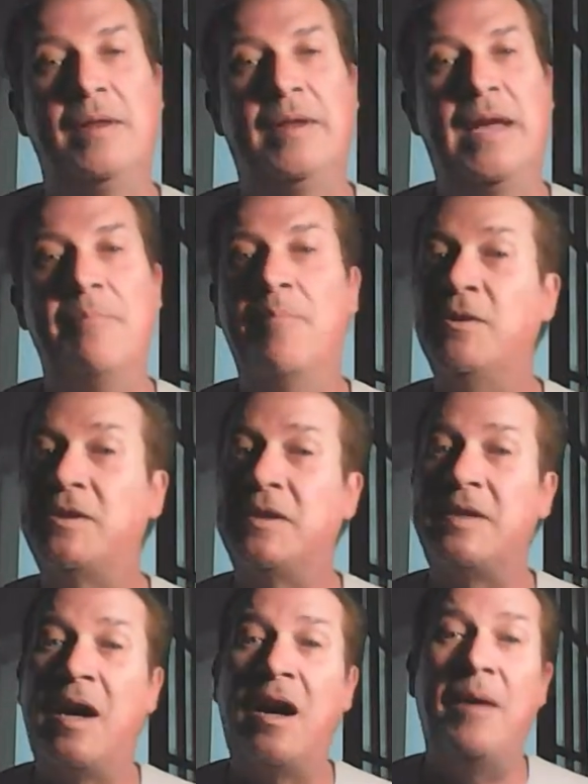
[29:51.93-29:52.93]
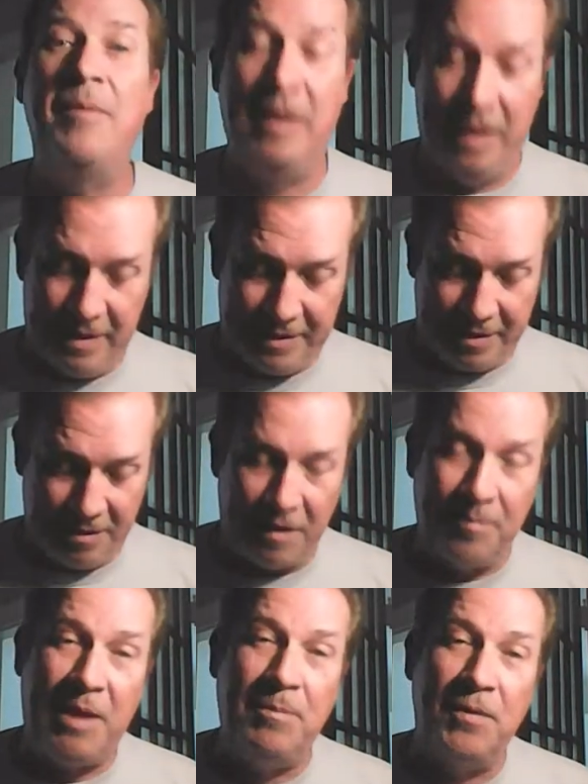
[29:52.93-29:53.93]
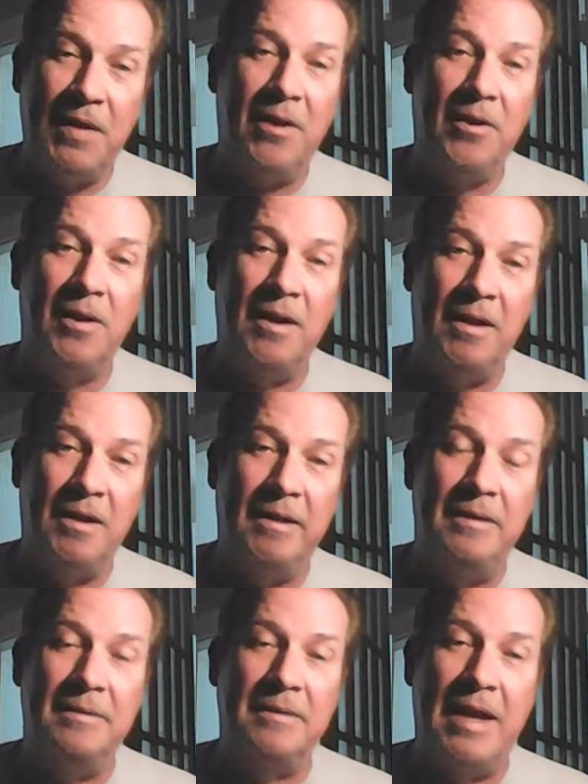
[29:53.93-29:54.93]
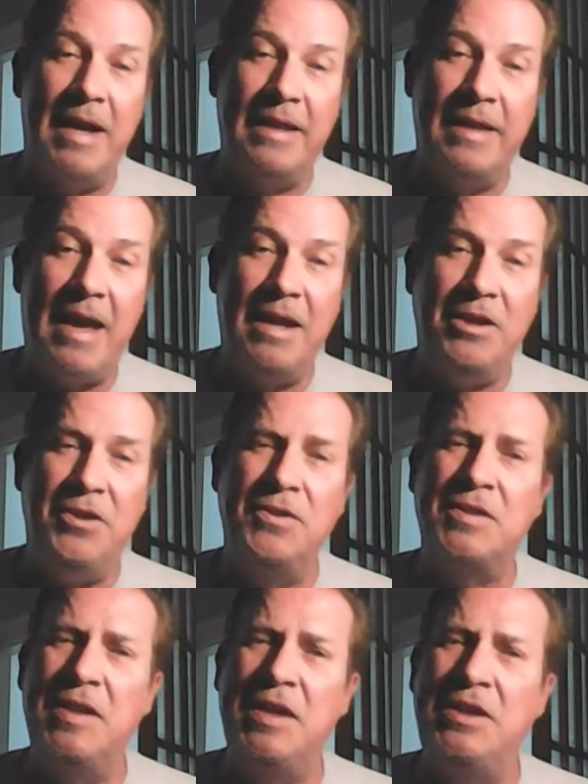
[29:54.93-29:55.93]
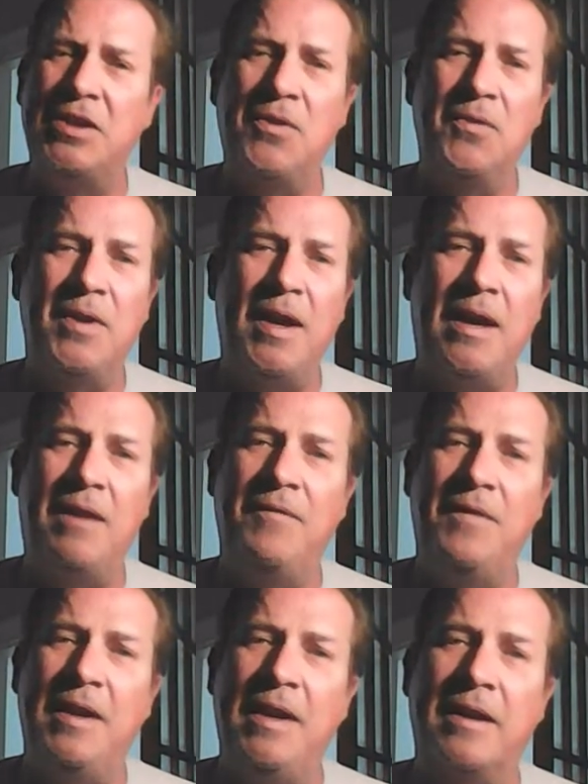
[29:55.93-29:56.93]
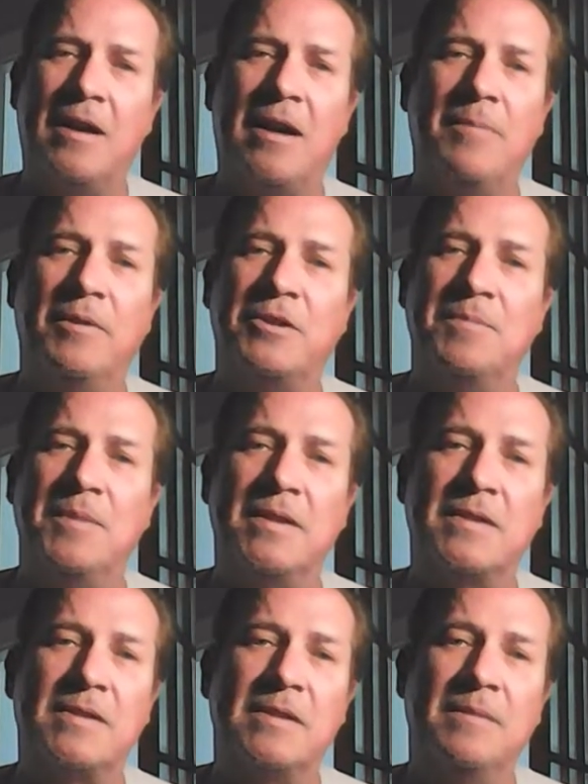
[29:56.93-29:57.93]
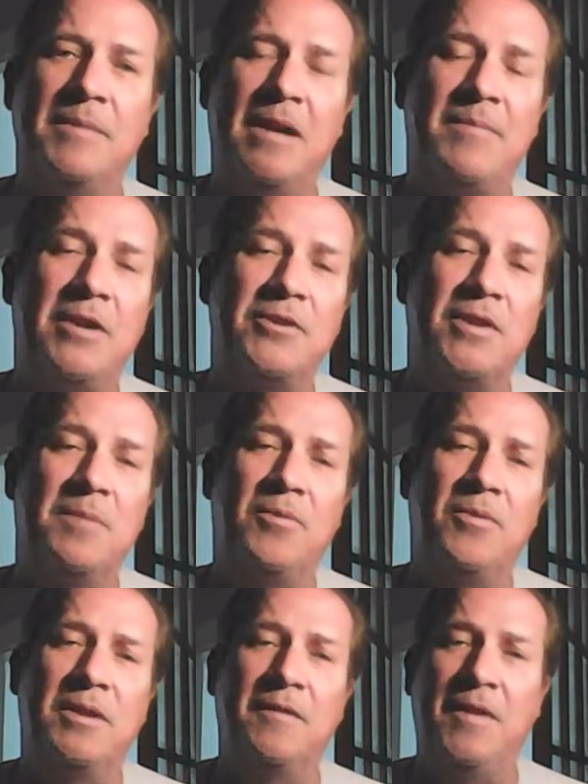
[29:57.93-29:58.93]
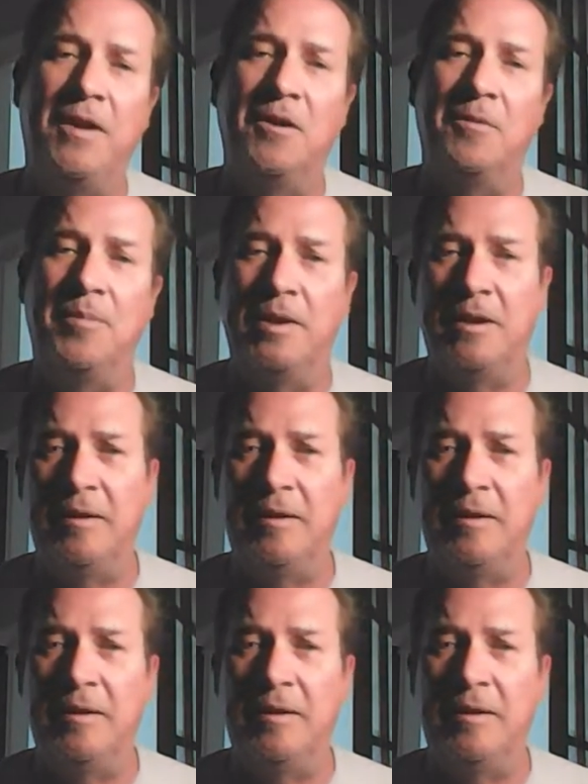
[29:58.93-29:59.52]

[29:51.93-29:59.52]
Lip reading: that most of the time, and again, this is another people that are like that usually don't have any accomplishments. And I'm not trying to point the finger, but